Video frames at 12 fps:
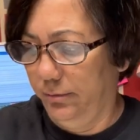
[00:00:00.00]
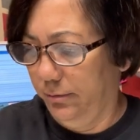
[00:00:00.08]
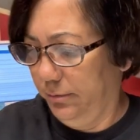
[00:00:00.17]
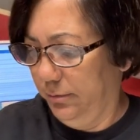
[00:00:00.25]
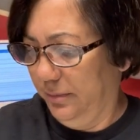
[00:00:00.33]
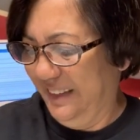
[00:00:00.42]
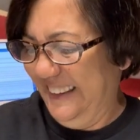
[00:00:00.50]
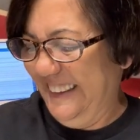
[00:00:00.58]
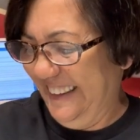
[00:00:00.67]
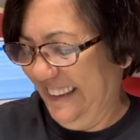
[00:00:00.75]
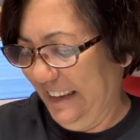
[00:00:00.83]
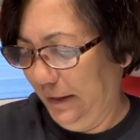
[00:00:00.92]

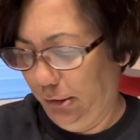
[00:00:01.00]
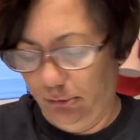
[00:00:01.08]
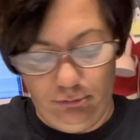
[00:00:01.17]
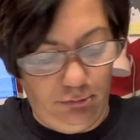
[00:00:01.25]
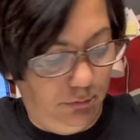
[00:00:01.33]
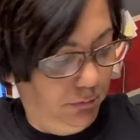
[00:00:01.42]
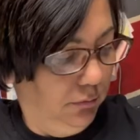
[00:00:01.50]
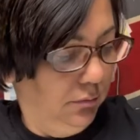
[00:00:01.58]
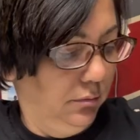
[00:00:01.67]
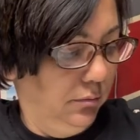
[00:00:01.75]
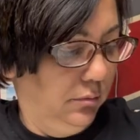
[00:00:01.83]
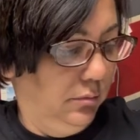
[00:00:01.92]

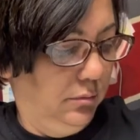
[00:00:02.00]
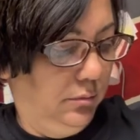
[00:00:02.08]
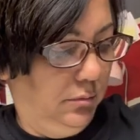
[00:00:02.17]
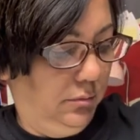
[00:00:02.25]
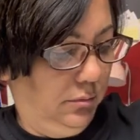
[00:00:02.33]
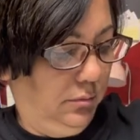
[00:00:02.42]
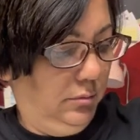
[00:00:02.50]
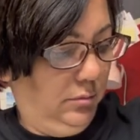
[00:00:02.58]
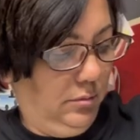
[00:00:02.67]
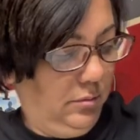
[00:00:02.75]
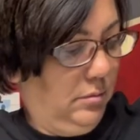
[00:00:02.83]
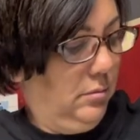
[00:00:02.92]

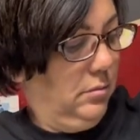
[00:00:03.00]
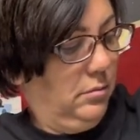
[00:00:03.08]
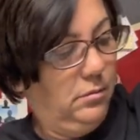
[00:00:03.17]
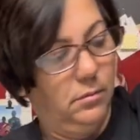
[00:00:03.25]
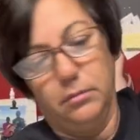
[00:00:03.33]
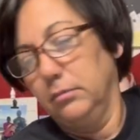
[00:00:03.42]
No one is speaking in this clip.